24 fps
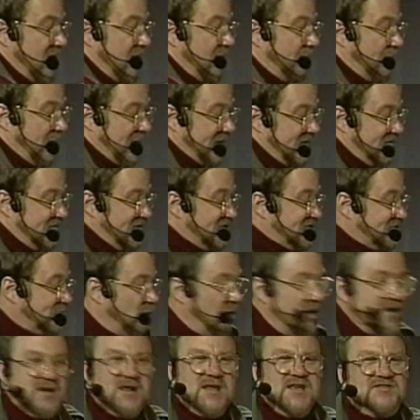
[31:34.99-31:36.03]
but in this
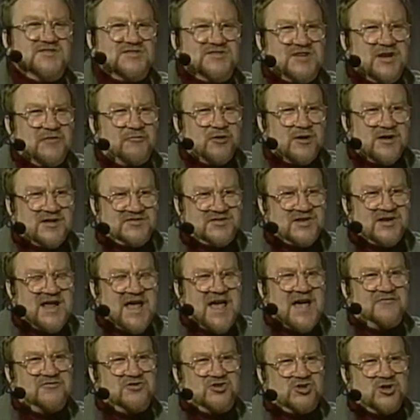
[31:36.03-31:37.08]
one, it's different. It's an
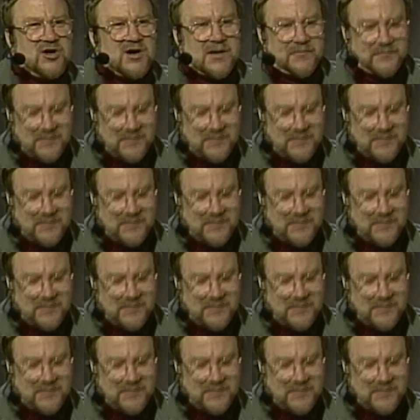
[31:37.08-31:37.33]
F sharp,